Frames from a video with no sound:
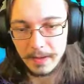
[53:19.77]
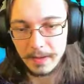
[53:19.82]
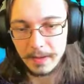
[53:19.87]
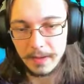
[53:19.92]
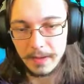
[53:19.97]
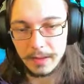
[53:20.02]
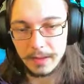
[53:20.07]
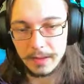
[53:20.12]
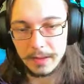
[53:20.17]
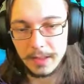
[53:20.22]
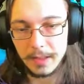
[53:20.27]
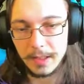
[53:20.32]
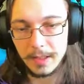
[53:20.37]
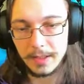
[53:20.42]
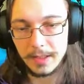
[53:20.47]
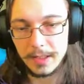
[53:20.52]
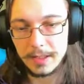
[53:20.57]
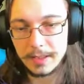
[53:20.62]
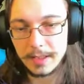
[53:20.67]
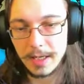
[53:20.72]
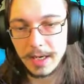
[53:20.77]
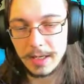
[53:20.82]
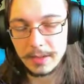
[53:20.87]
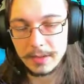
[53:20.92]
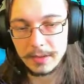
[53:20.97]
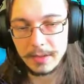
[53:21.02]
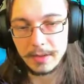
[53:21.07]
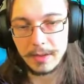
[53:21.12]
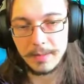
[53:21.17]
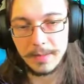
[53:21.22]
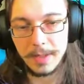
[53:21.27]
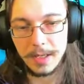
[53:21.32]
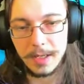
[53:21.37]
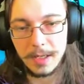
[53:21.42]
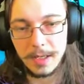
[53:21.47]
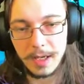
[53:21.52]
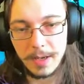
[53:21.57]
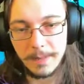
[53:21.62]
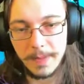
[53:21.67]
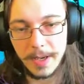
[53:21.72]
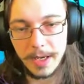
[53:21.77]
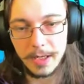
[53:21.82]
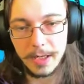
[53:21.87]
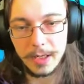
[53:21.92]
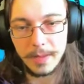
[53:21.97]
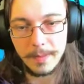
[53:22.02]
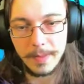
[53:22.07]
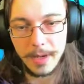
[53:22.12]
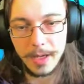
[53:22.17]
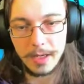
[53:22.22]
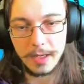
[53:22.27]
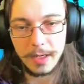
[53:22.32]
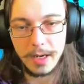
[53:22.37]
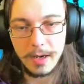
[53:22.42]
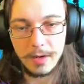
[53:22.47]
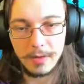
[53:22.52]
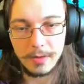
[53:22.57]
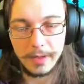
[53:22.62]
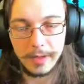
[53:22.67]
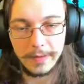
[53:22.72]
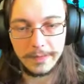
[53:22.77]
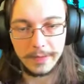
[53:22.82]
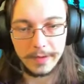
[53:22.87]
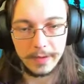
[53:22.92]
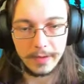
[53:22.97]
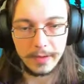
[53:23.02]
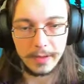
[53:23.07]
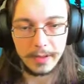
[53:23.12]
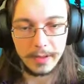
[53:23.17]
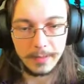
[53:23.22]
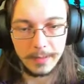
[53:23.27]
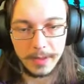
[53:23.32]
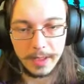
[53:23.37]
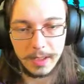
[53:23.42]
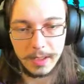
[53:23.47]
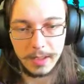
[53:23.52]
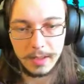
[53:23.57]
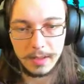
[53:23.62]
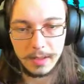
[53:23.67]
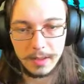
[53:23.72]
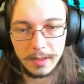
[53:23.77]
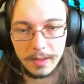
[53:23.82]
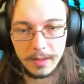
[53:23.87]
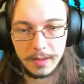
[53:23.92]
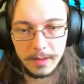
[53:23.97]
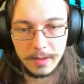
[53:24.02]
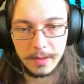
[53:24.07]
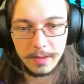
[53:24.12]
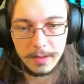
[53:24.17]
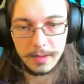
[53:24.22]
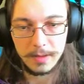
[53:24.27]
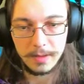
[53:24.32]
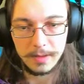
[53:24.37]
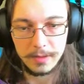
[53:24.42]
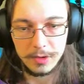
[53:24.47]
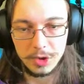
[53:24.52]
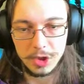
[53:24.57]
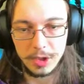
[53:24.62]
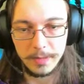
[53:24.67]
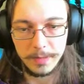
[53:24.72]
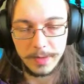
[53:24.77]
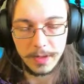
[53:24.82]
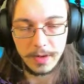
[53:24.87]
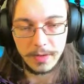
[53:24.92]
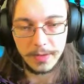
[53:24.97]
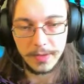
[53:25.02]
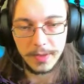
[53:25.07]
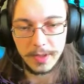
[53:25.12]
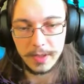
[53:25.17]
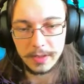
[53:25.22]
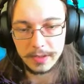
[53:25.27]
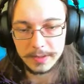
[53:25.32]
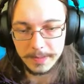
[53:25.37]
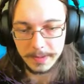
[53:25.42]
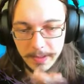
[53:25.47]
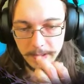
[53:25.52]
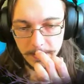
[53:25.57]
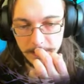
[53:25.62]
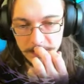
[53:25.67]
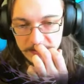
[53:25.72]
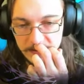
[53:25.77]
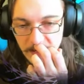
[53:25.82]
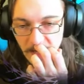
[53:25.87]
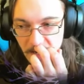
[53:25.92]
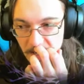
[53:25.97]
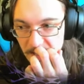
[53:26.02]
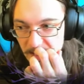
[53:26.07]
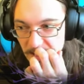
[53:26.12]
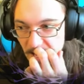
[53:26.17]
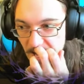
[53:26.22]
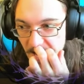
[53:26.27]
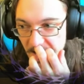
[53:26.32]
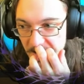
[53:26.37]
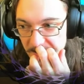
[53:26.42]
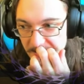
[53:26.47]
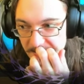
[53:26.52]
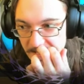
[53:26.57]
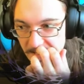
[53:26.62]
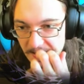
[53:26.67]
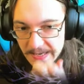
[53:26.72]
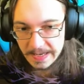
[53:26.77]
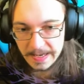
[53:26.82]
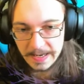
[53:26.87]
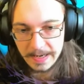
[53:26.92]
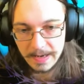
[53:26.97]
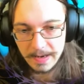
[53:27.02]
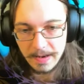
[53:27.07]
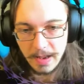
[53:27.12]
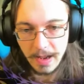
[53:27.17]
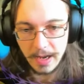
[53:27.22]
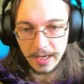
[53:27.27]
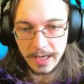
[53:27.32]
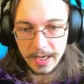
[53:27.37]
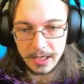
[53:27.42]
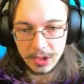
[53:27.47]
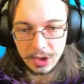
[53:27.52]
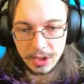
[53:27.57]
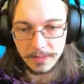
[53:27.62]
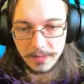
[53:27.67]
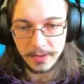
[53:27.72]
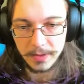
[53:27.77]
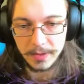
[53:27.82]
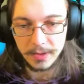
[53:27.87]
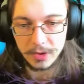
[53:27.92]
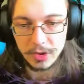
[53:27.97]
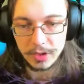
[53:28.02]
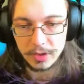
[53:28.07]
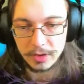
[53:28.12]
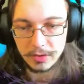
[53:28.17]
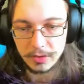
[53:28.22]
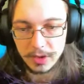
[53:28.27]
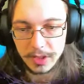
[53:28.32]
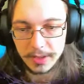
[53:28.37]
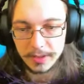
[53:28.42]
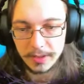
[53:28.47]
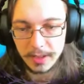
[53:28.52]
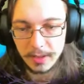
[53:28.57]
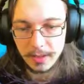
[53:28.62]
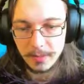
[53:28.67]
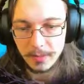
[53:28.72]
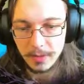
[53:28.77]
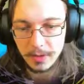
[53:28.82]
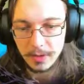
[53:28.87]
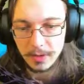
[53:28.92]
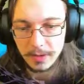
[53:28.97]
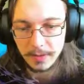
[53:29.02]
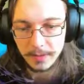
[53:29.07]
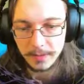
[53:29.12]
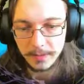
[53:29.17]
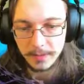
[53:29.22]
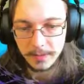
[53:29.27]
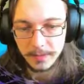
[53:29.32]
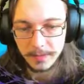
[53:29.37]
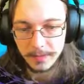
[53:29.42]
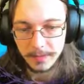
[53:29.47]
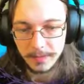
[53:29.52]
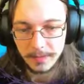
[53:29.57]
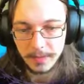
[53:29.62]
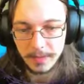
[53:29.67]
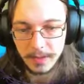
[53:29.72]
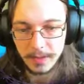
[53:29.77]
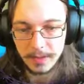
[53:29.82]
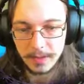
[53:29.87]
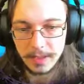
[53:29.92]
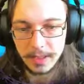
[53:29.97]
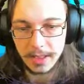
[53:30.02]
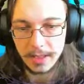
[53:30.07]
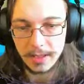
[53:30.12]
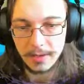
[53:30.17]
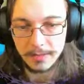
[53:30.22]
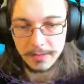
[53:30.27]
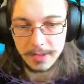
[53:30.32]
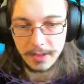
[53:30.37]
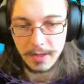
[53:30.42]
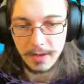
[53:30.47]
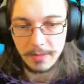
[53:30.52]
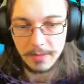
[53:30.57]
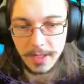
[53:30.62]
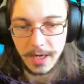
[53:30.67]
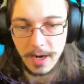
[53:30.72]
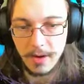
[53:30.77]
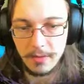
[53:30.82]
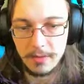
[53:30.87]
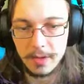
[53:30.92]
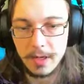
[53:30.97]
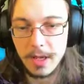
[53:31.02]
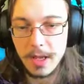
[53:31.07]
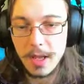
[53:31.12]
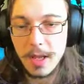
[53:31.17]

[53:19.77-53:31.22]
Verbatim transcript: God, these cats are going to be a pain in the butt now if they're going to be jumping on things because I can't I can't jump on the treasure chest anymore to get them to come down.